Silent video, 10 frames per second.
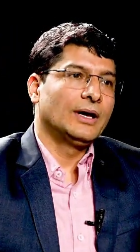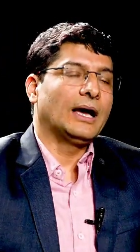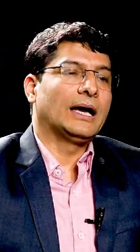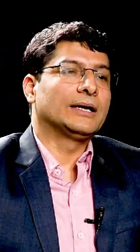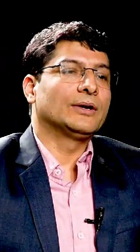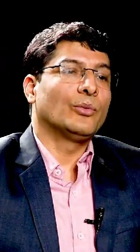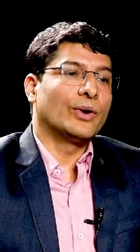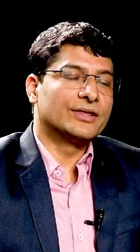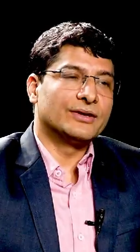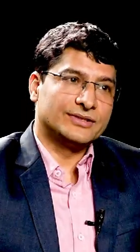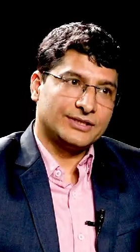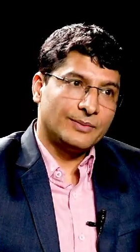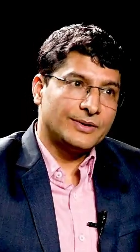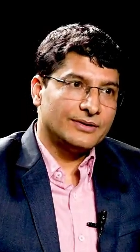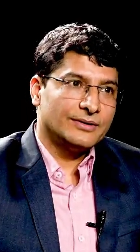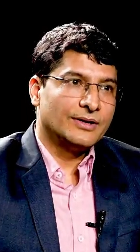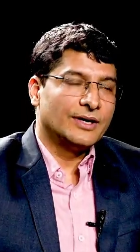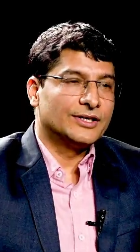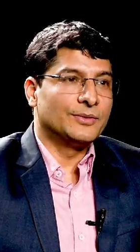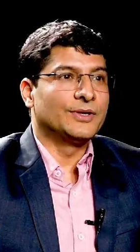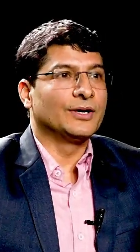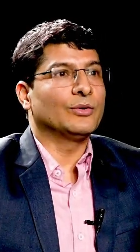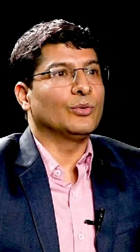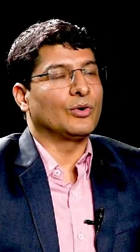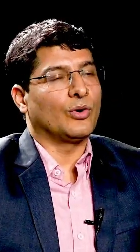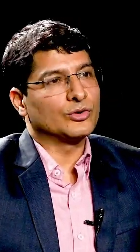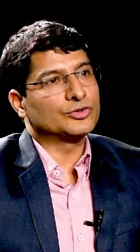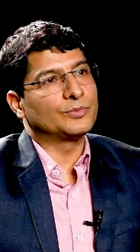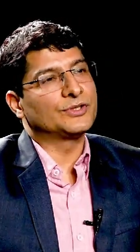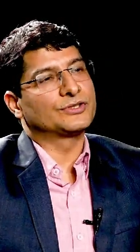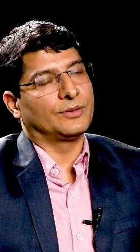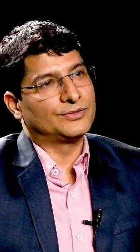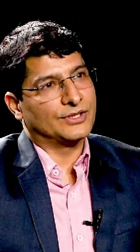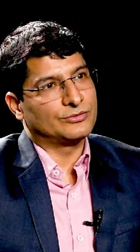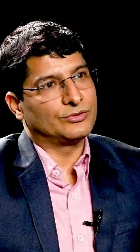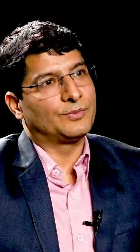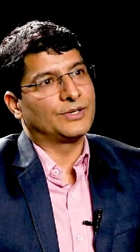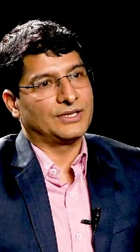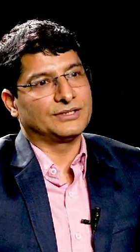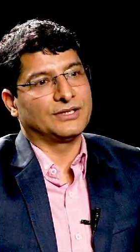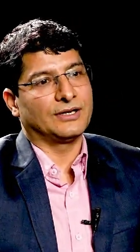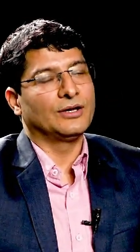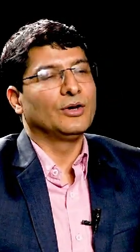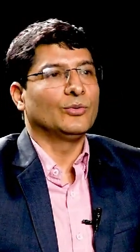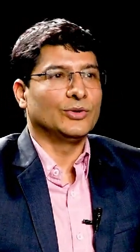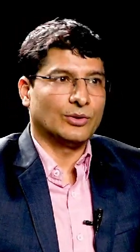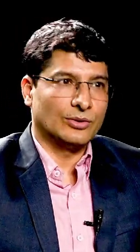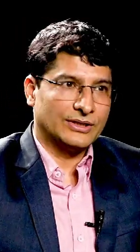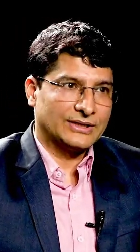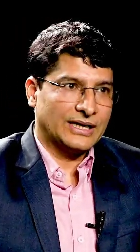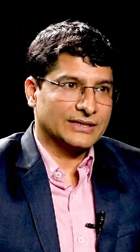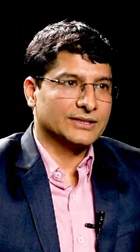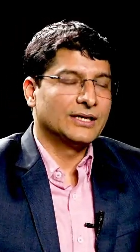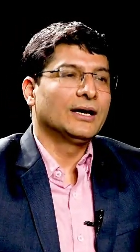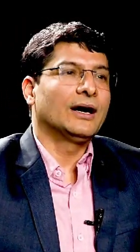And where there is a dividend would also be subject to a potential withholding tax.